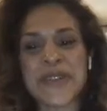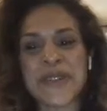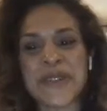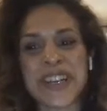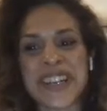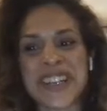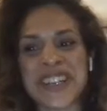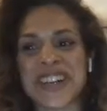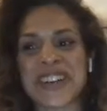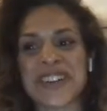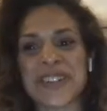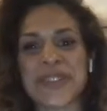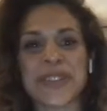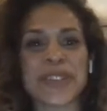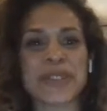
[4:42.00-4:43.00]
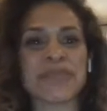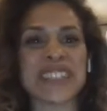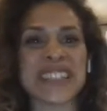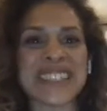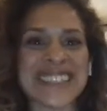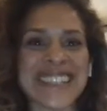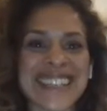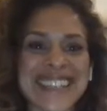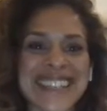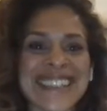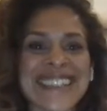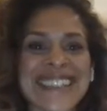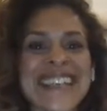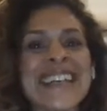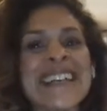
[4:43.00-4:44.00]
which, how do you explain that?
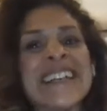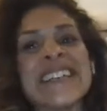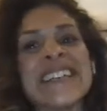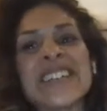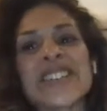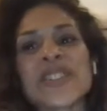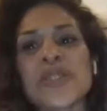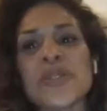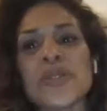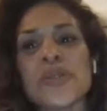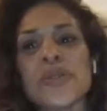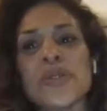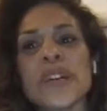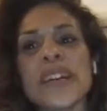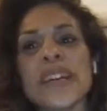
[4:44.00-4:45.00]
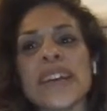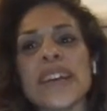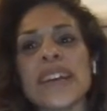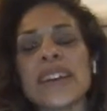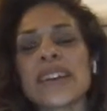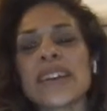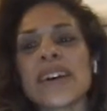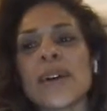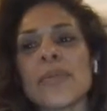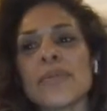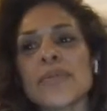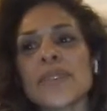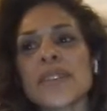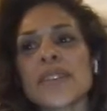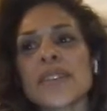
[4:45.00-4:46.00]
So it
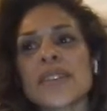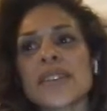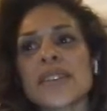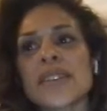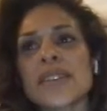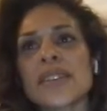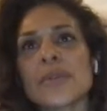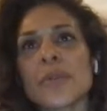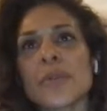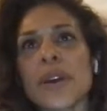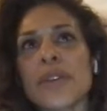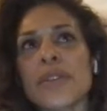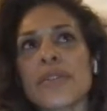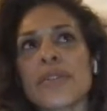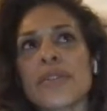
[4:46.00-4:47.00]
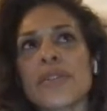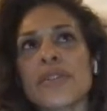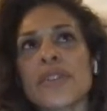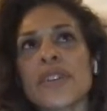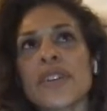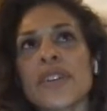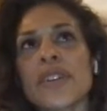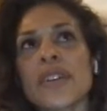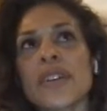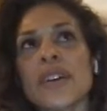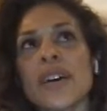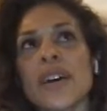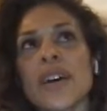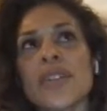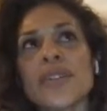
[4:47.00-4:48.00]
comes with
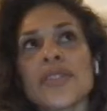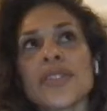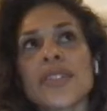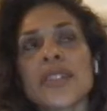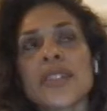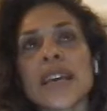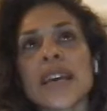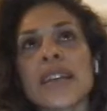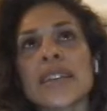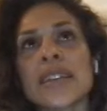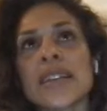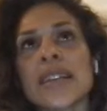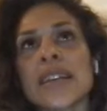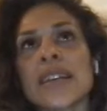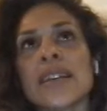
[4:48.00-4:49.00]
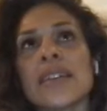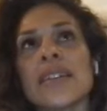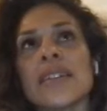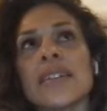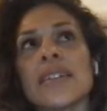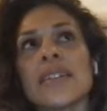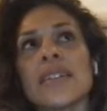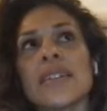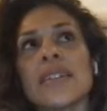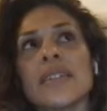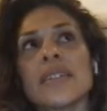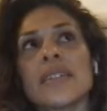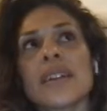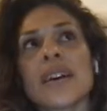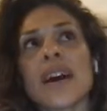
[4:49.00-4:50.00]
understanding
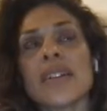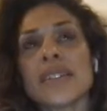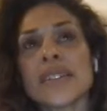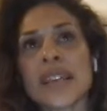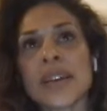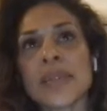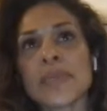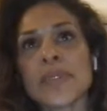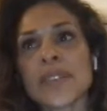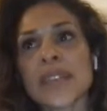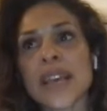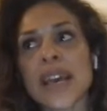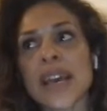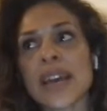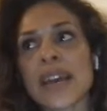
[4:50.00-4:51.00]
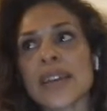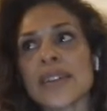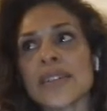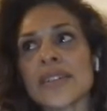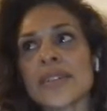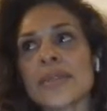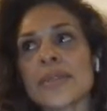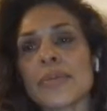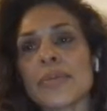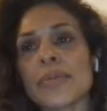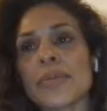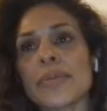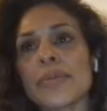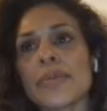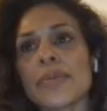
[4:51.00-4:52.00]
concepts and
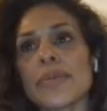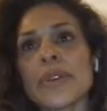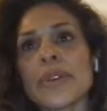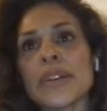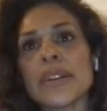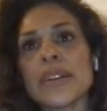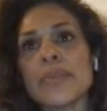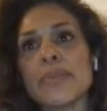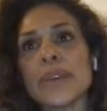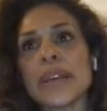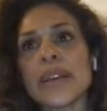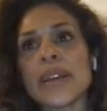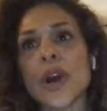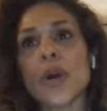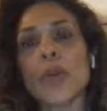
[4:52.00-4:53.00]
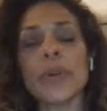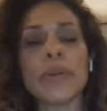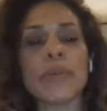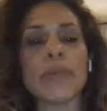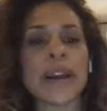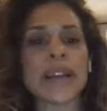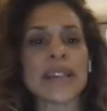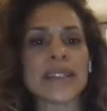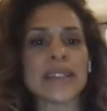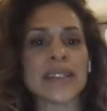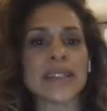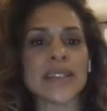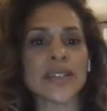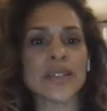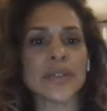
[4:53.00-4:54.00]
really being
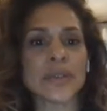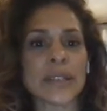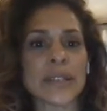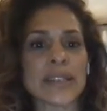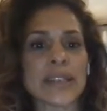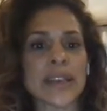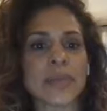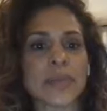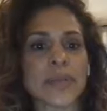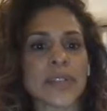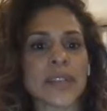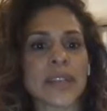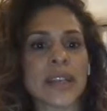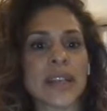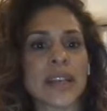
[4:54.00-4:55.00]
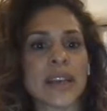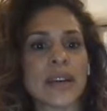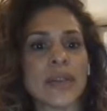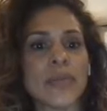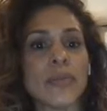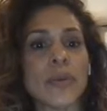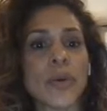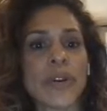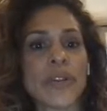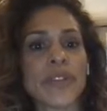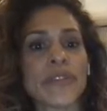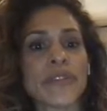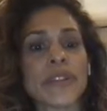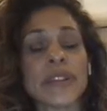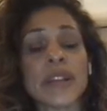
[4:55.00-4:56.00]
open-minded to accept more the